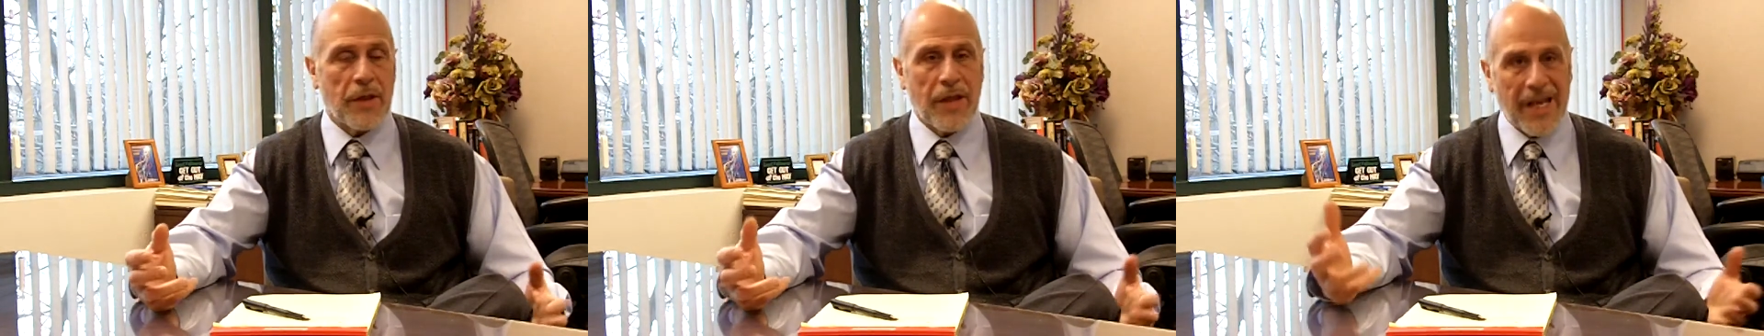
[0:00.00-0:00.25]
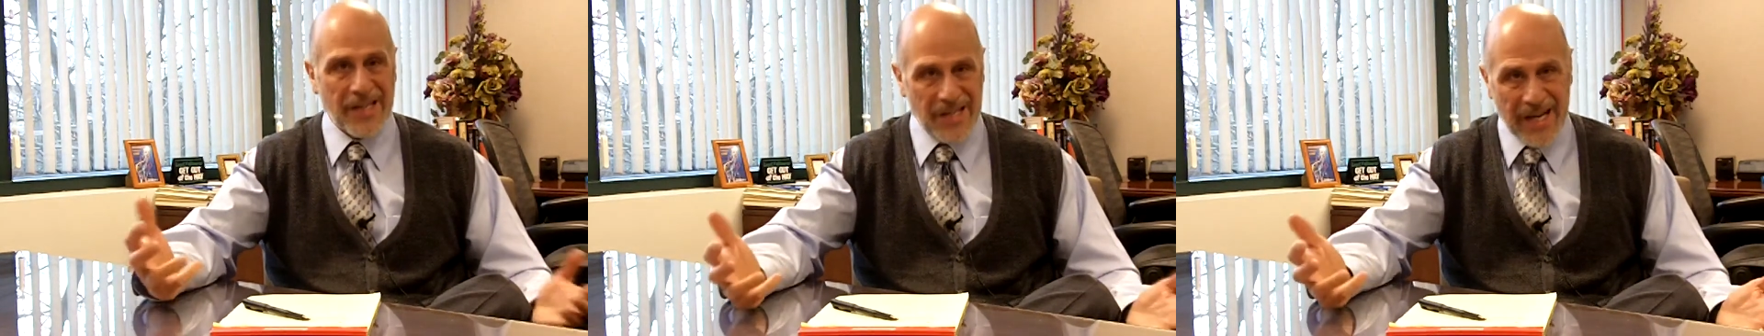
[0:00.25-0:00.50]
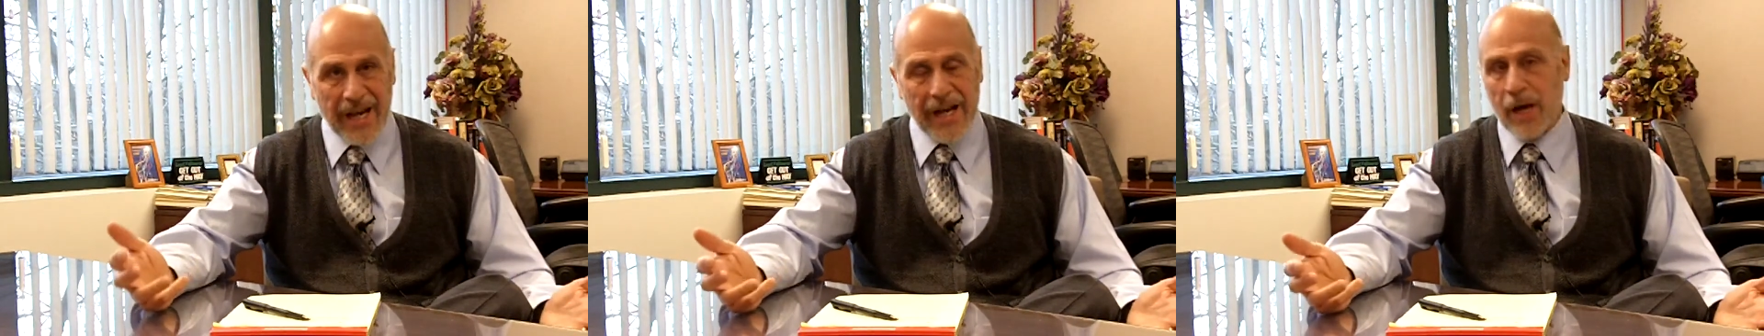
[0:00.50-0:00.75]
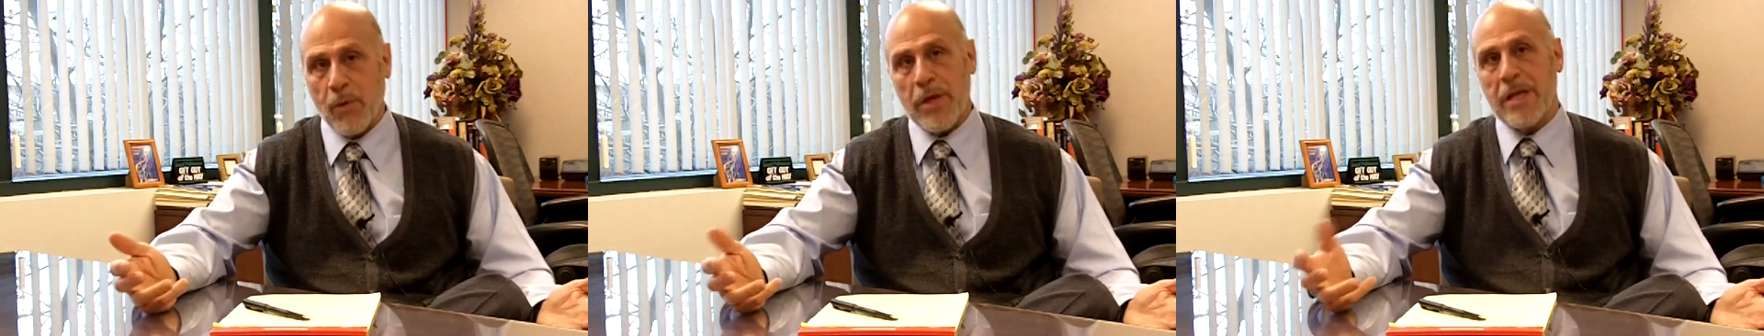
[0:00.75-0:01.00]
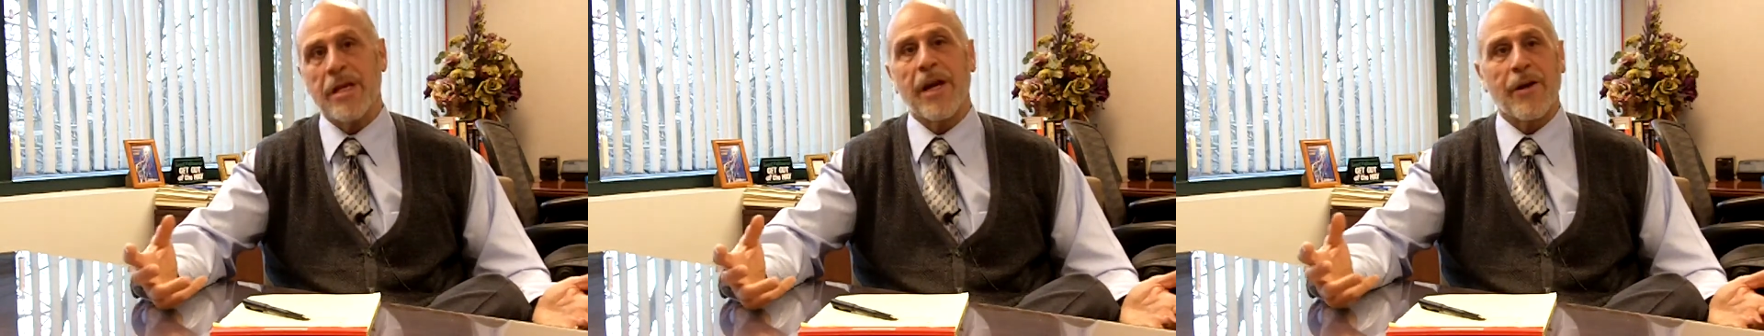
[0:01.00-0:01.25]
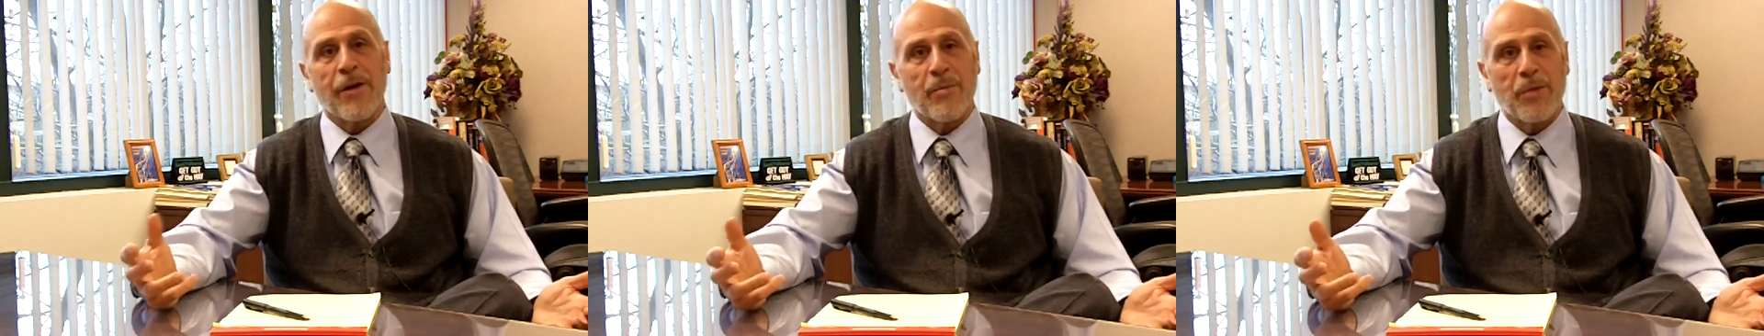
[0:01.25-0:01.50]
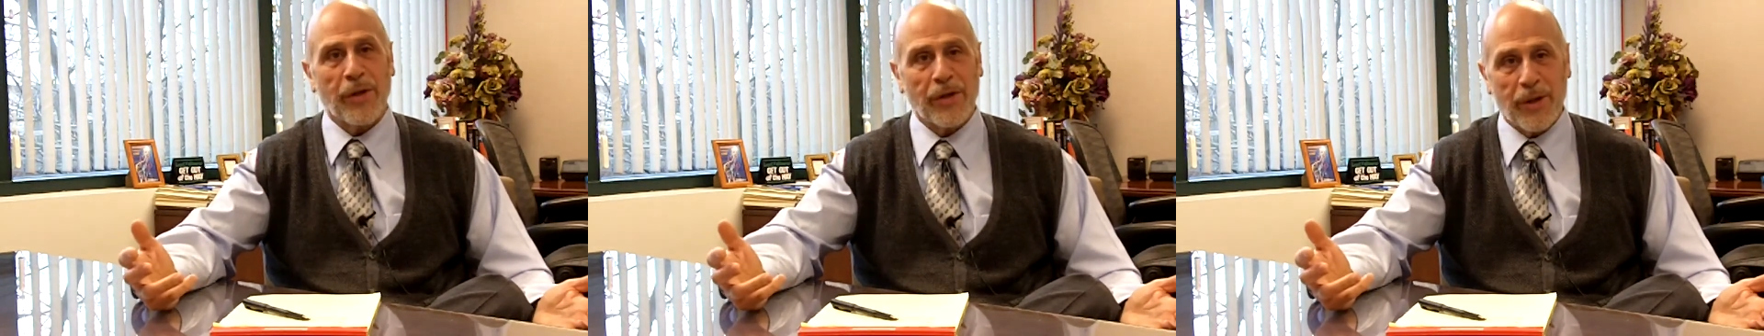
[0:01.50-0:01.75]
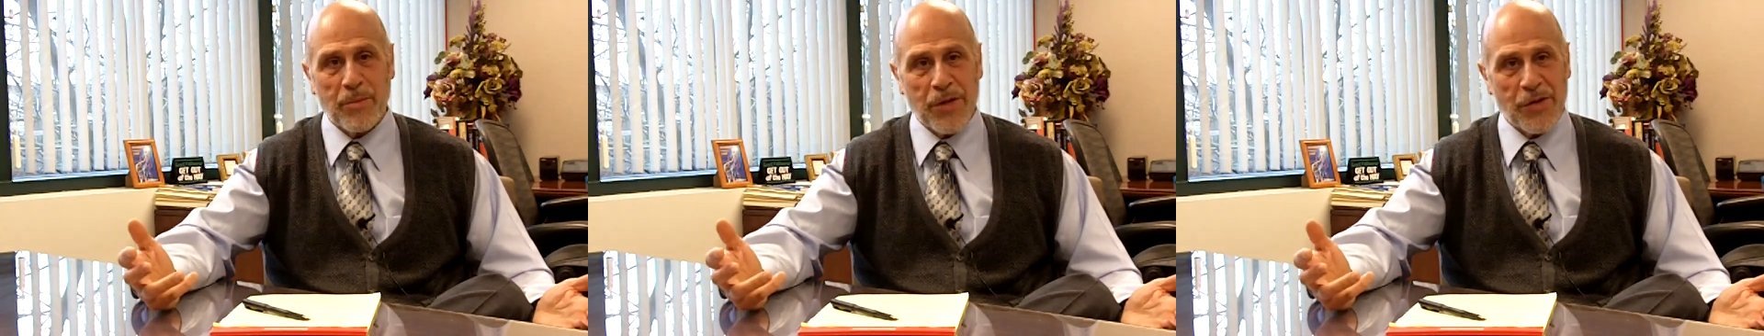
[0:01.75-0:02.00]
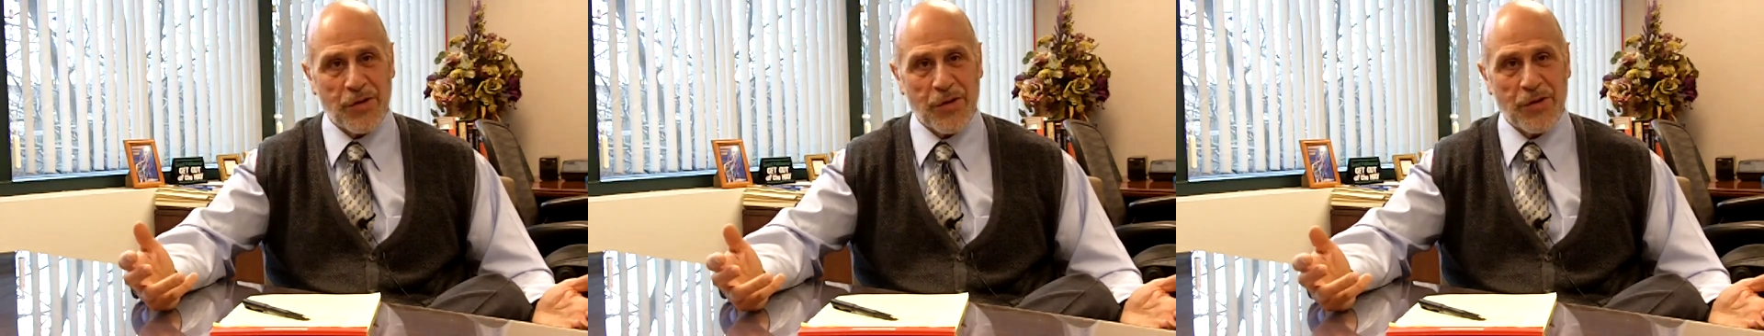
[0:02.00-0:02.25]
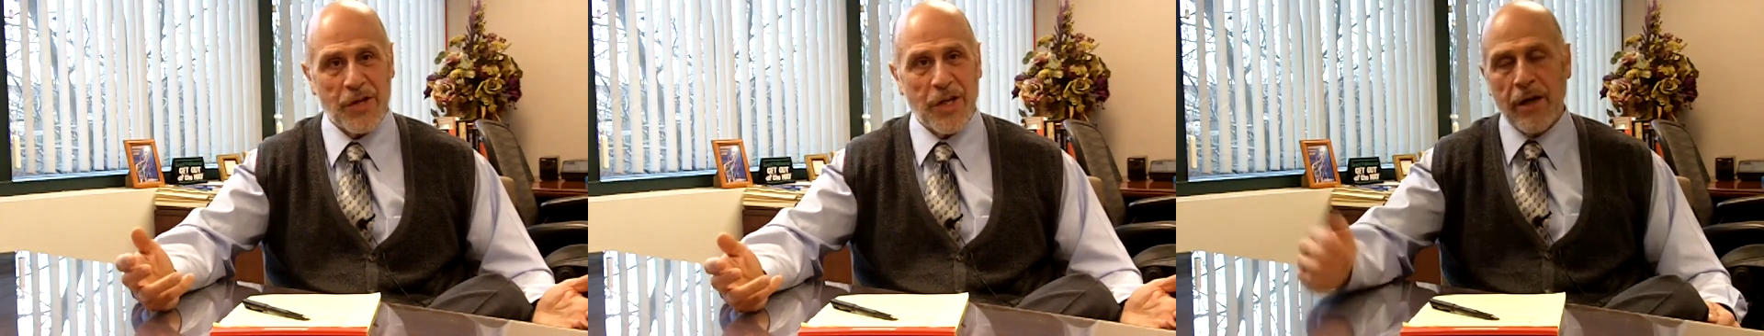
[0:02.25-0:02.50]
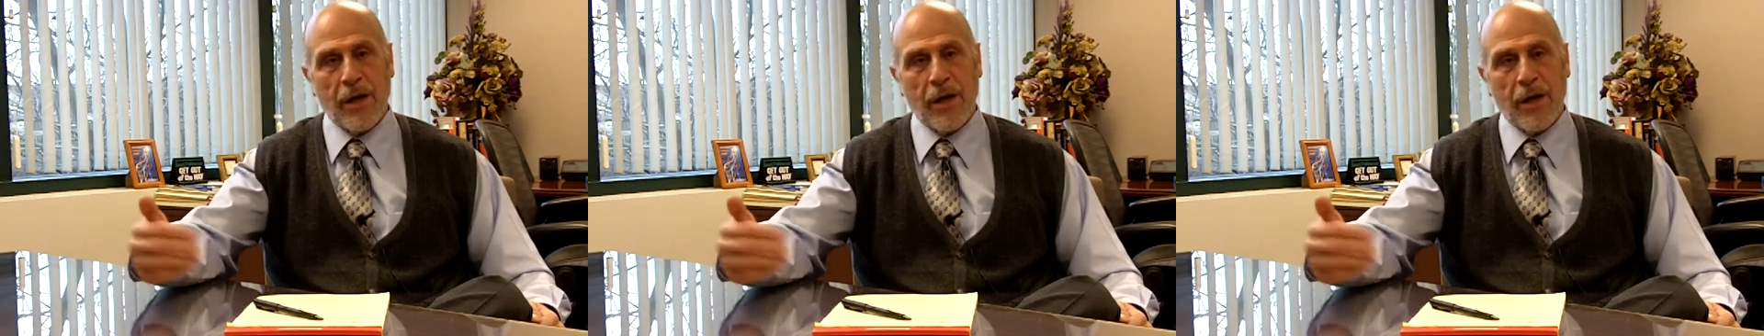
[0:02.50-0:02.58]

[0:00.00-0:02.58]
that's not how we care to build our business.